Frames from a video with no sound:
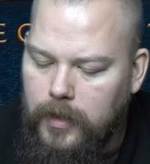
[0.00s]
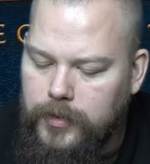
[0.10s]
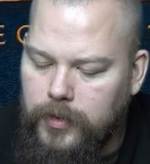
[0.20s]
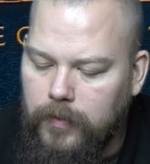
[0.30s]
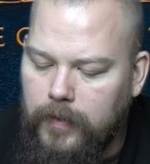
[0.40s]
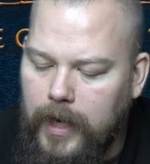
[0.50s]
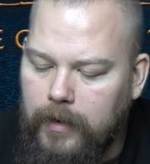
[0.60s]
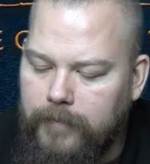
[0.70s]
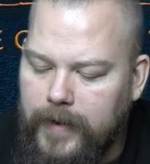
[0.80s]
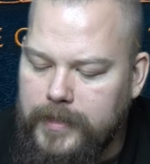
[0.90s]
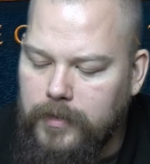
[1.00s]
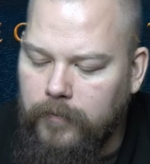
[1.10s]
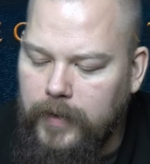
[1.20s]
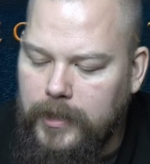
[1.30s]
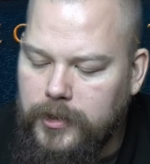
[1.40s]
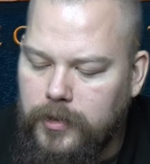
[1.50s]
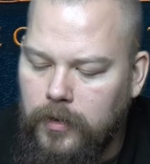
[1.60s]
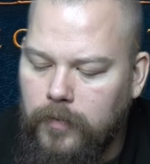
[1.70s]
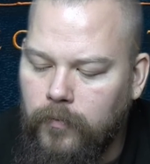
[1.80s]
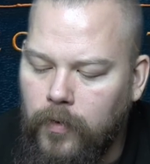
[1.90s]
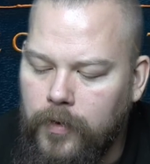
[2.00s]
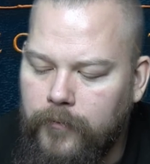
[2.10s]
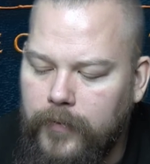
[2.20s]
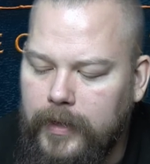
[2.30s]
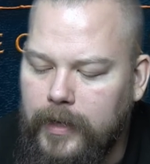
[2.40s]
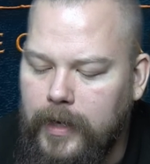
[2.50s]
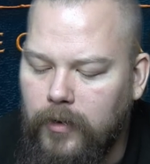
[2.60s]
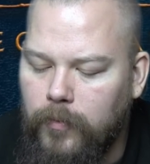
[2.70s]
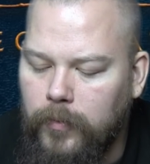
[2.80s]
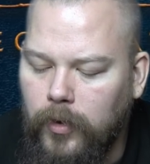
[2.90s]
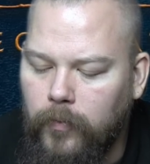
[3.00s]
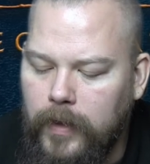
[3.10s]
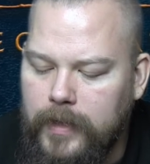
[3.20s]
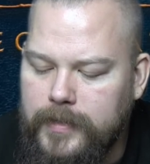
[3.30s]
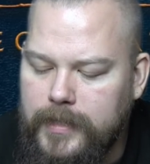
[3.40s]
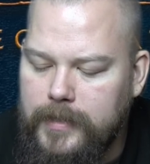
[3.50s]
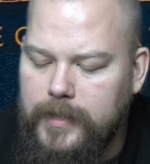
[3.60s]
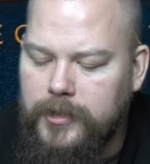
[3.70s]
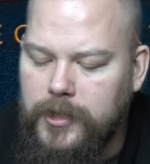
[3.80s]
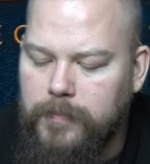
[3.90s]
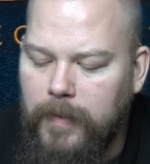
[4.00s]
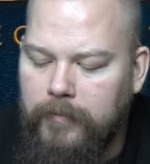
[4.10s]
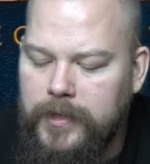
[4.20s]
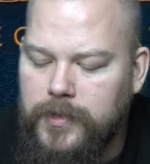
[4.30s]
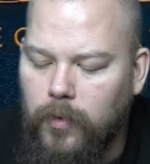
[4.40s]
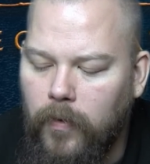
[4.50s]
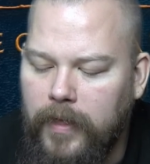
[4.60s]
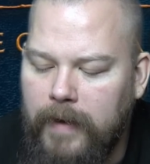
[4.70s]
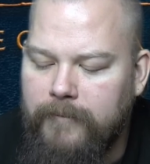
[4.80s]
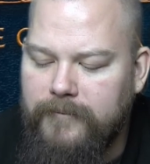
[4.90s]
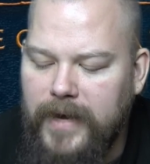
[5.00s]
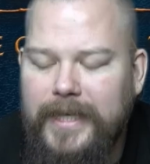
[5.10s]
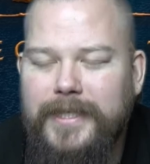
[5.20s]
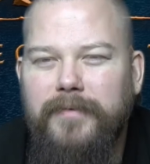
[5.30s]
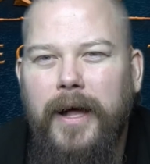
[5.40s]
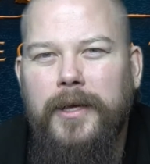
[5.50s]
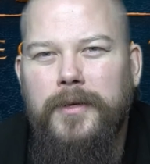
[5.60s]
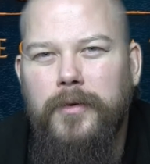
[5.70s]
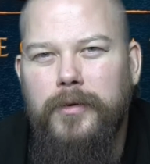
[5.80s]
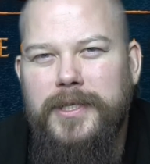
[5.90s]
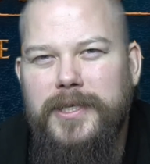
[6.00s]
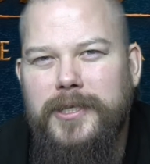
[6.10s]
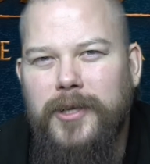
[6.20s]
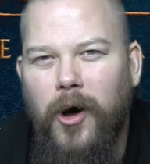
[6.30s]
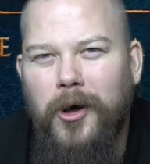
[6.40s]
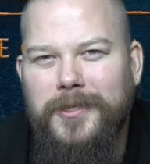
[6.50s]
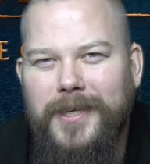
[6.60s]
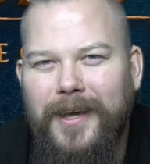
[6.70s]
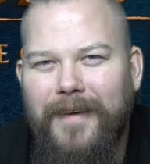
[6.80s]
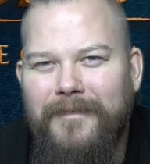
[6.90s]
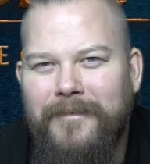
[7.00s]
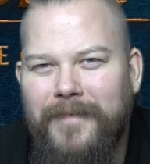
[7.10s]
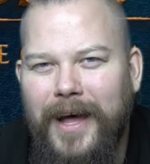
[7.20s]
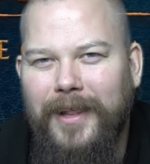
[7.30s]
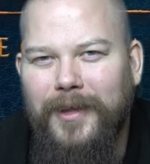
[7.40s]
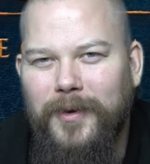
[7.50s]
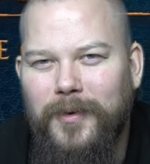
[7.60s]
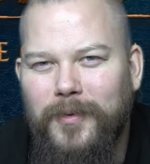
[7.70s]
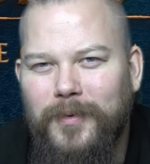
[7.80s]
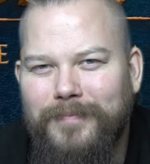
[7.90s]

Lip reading: During the end phase of each turn, one friendly hero model within 6 inches may restore their fate value to its starting value.